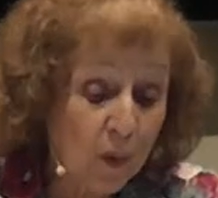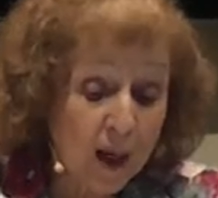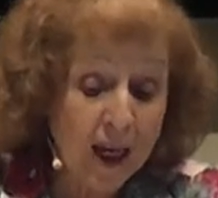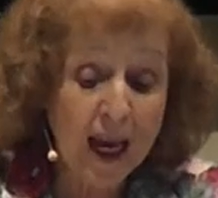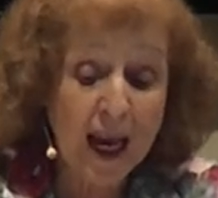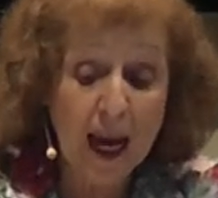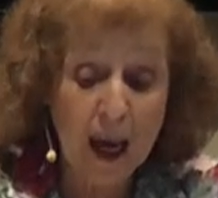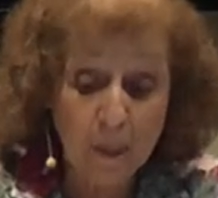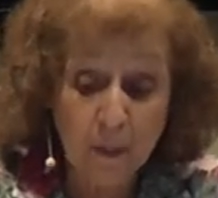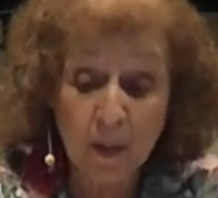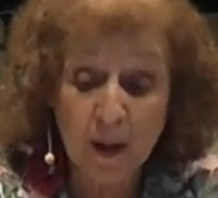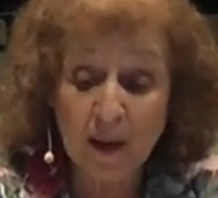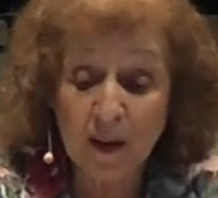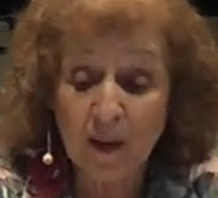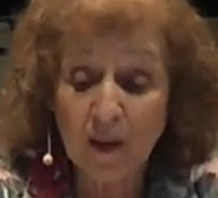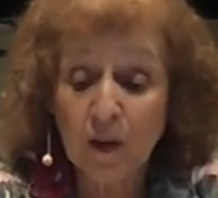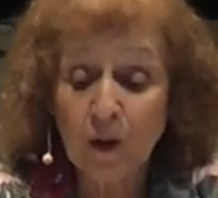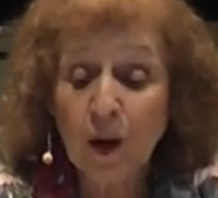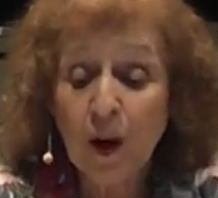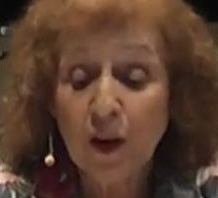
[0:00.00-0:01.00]
what
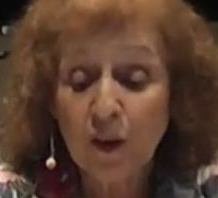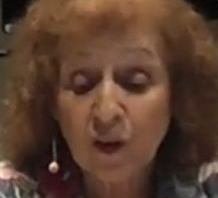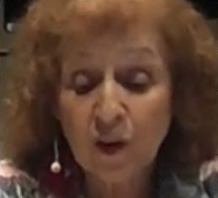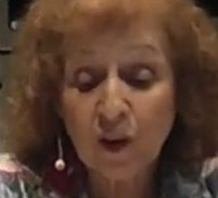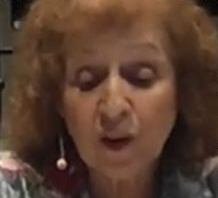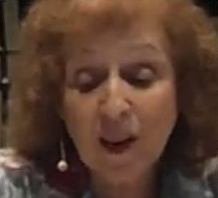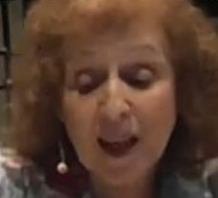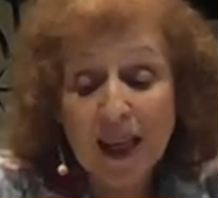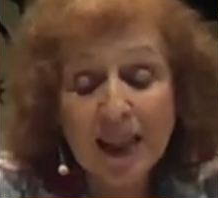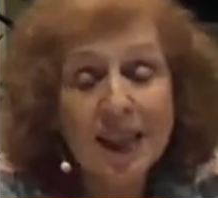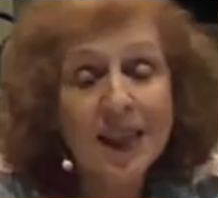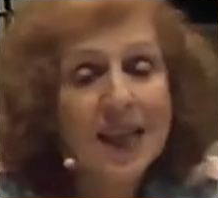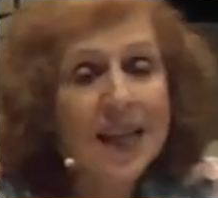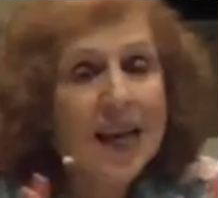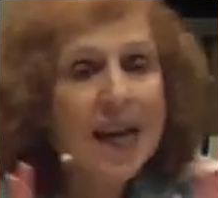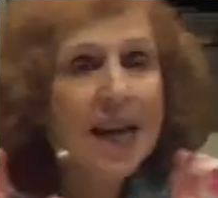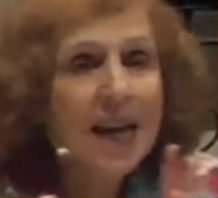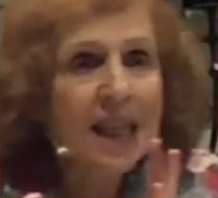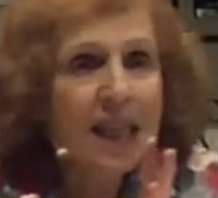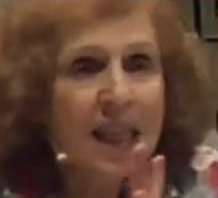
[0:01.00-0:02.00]
happens so that
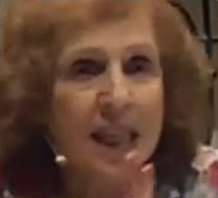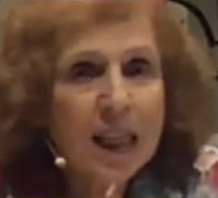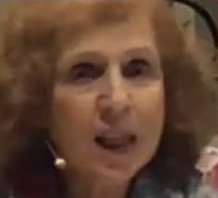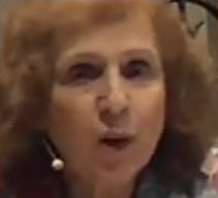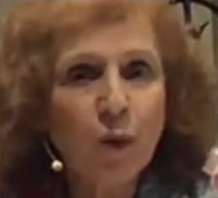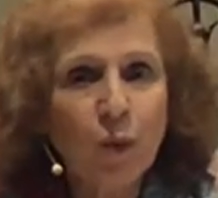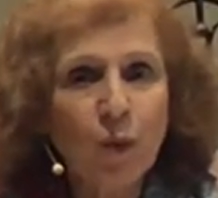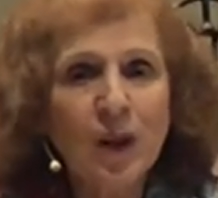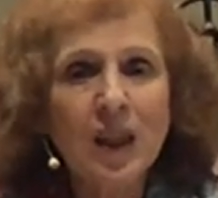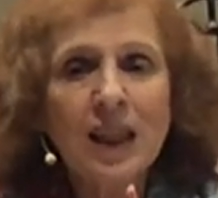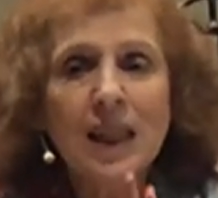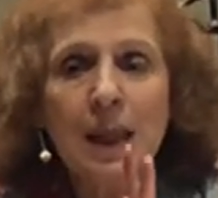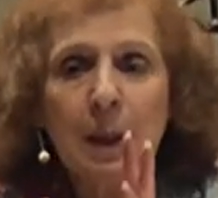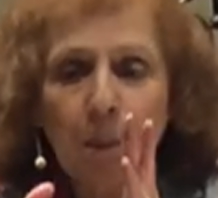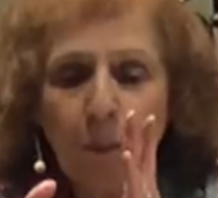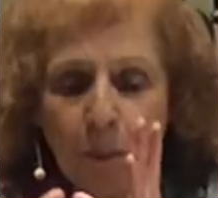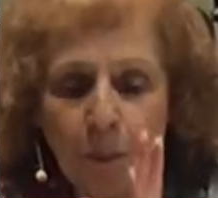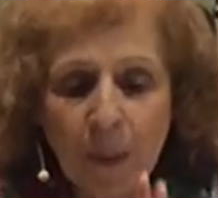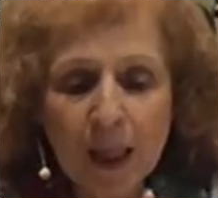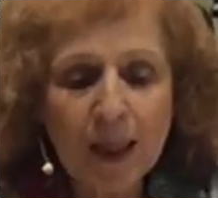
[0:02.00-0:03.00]
they literally
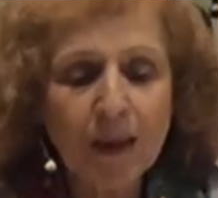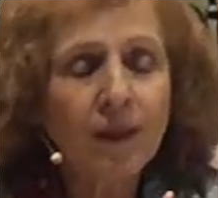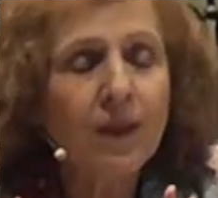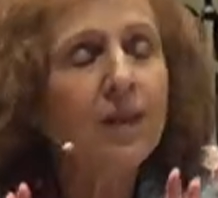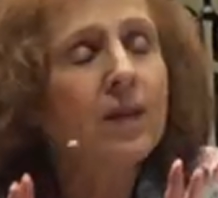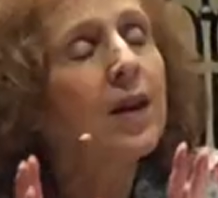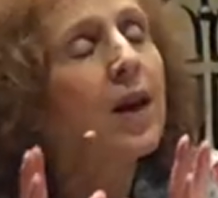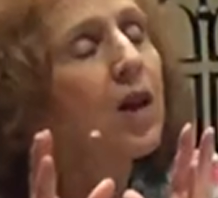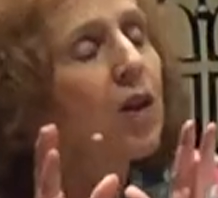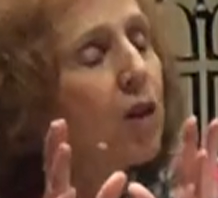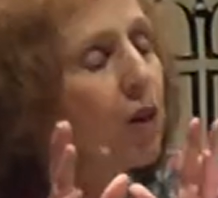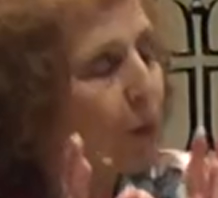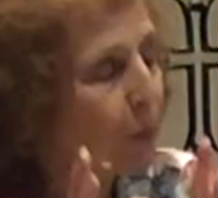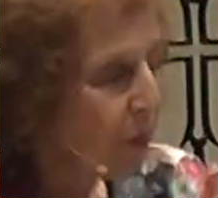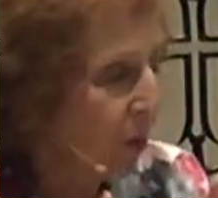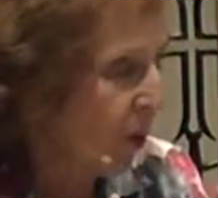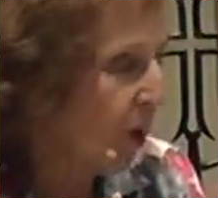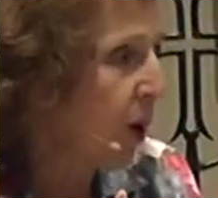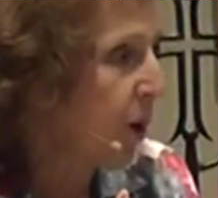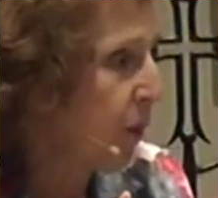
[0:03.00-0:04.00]
miss the
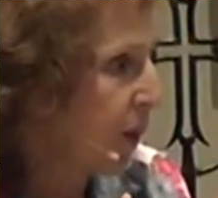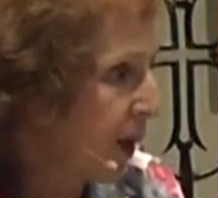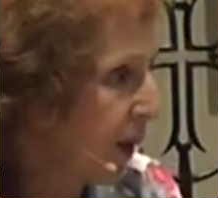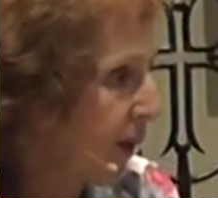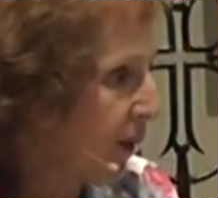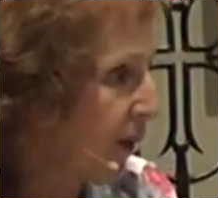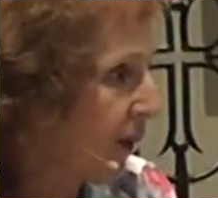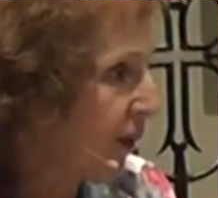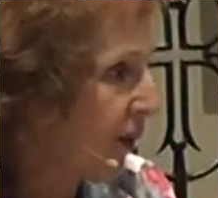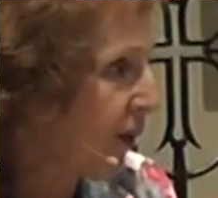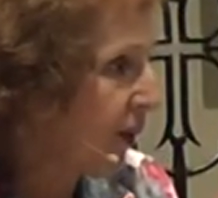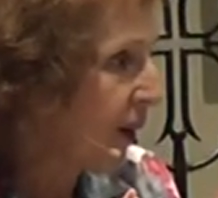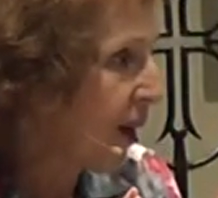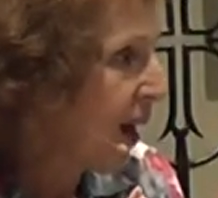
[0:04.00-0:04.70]
promise.